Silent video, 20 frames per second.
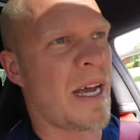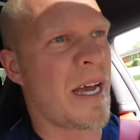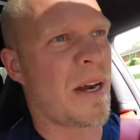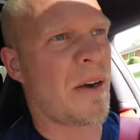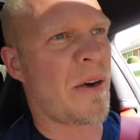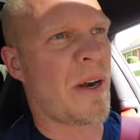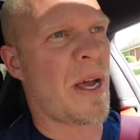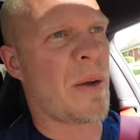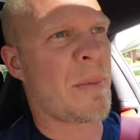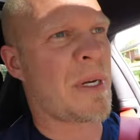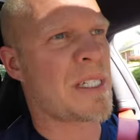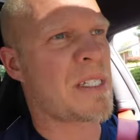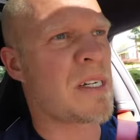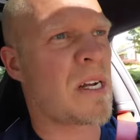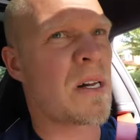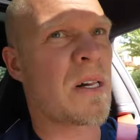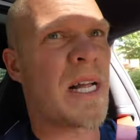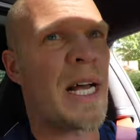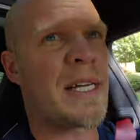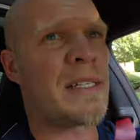I don't have my
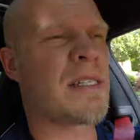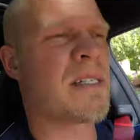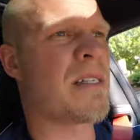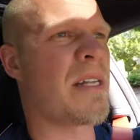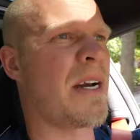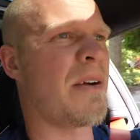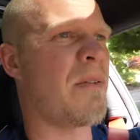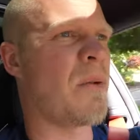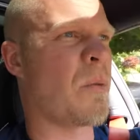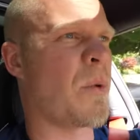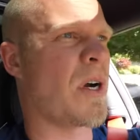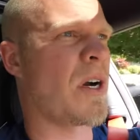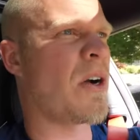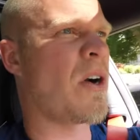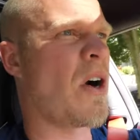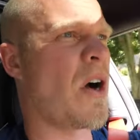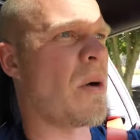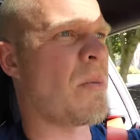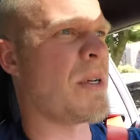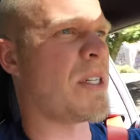sunglasses that everyone
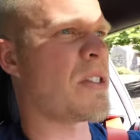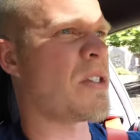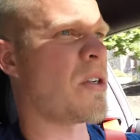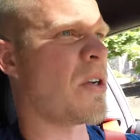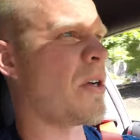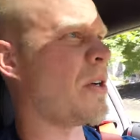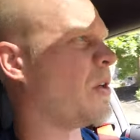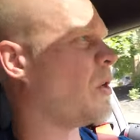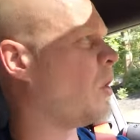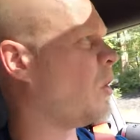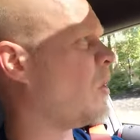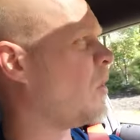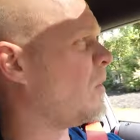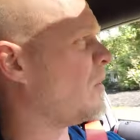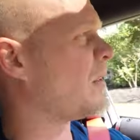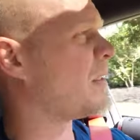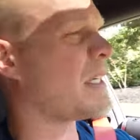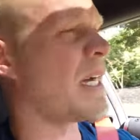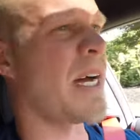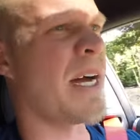comments on
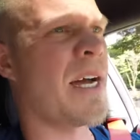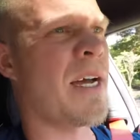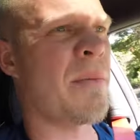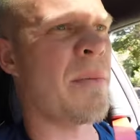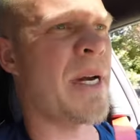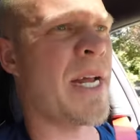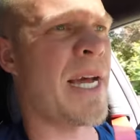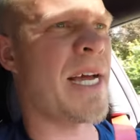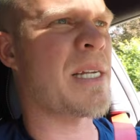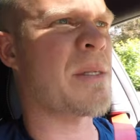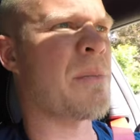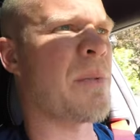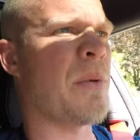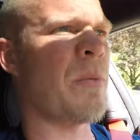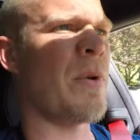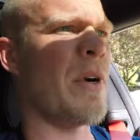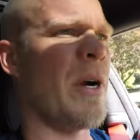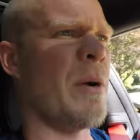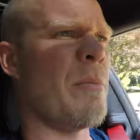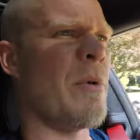all the time and asks me
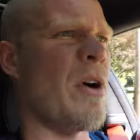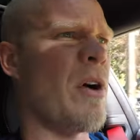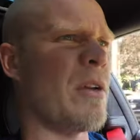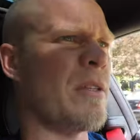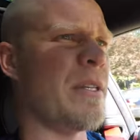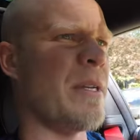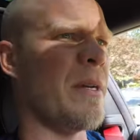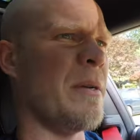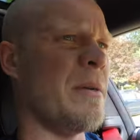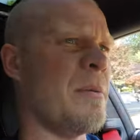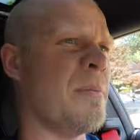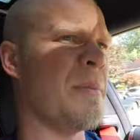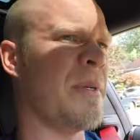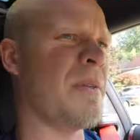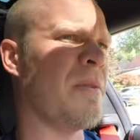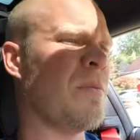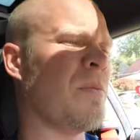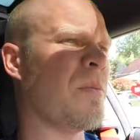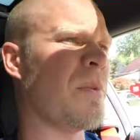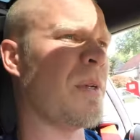where I bought them
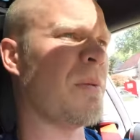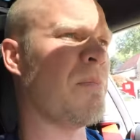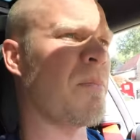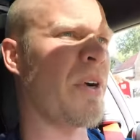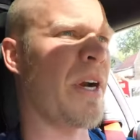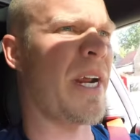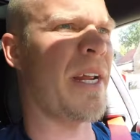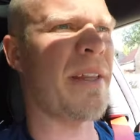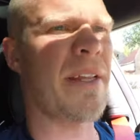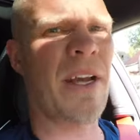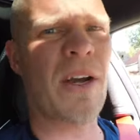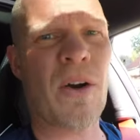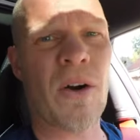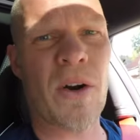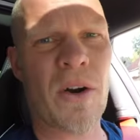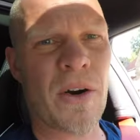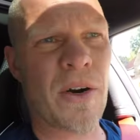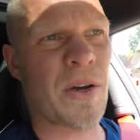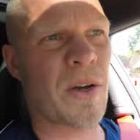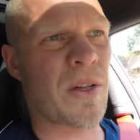and what brand they
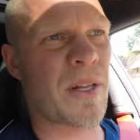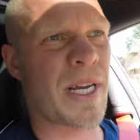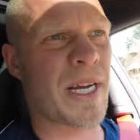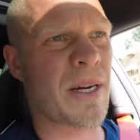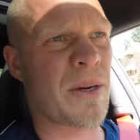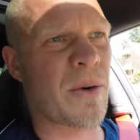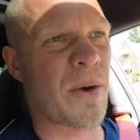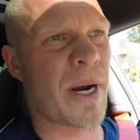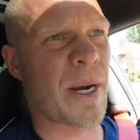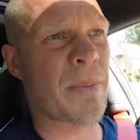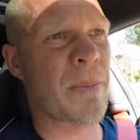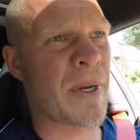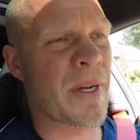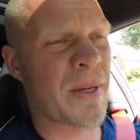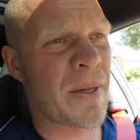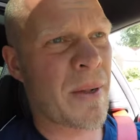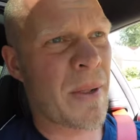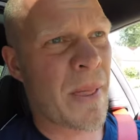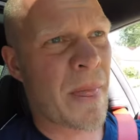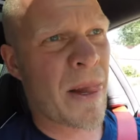are and all that crap.
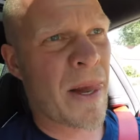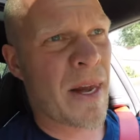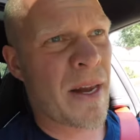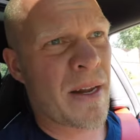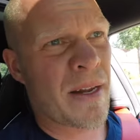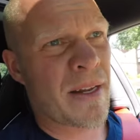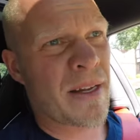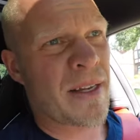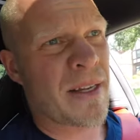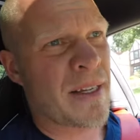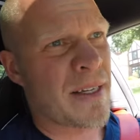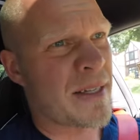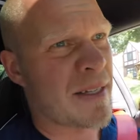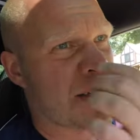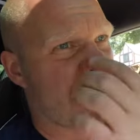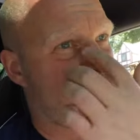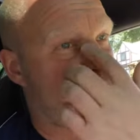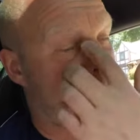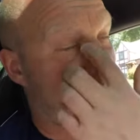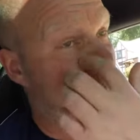
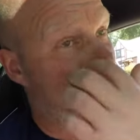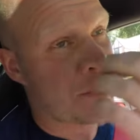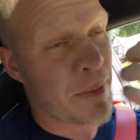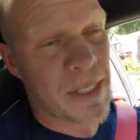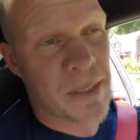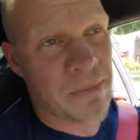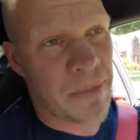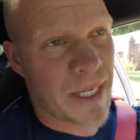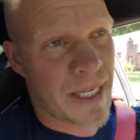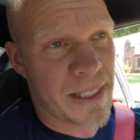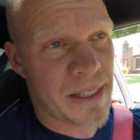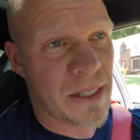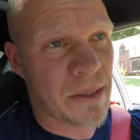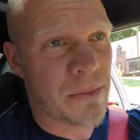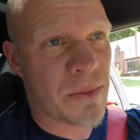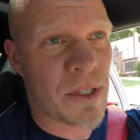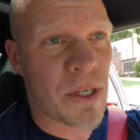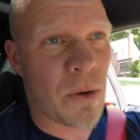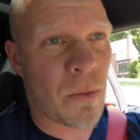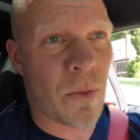I've misplaced
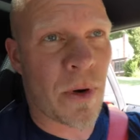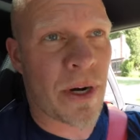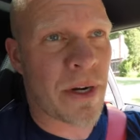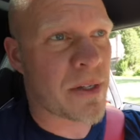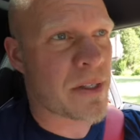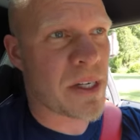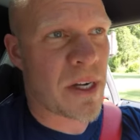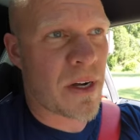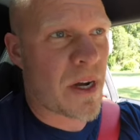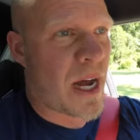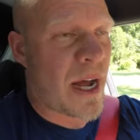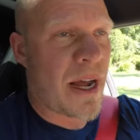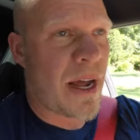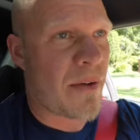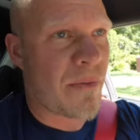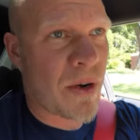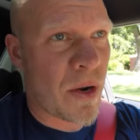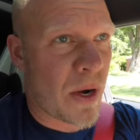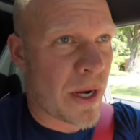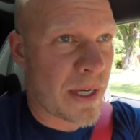them somewhere, so I
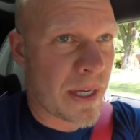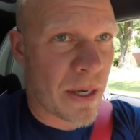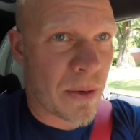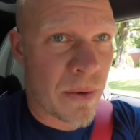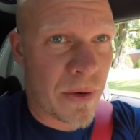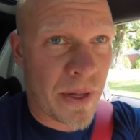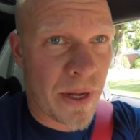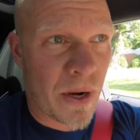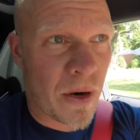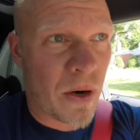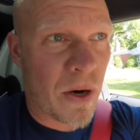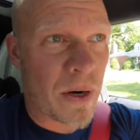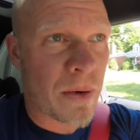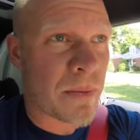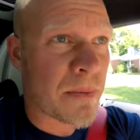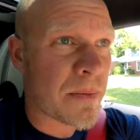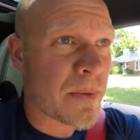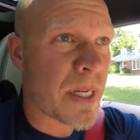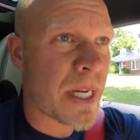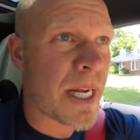have no idea where they
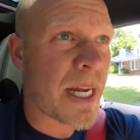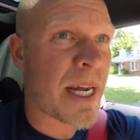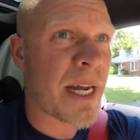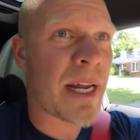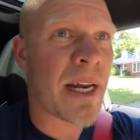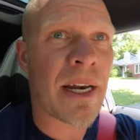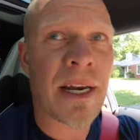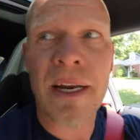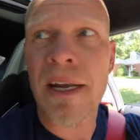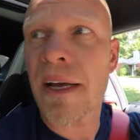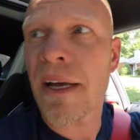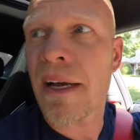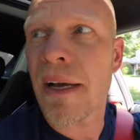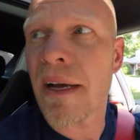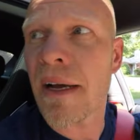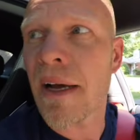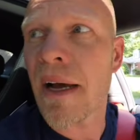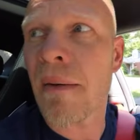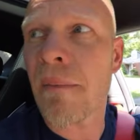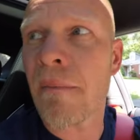are, and
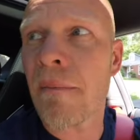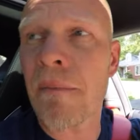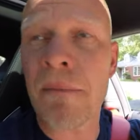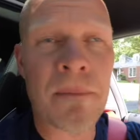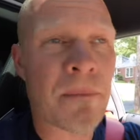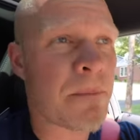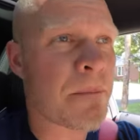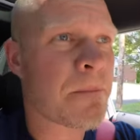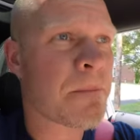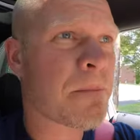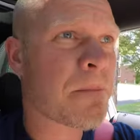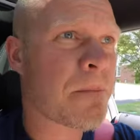I'm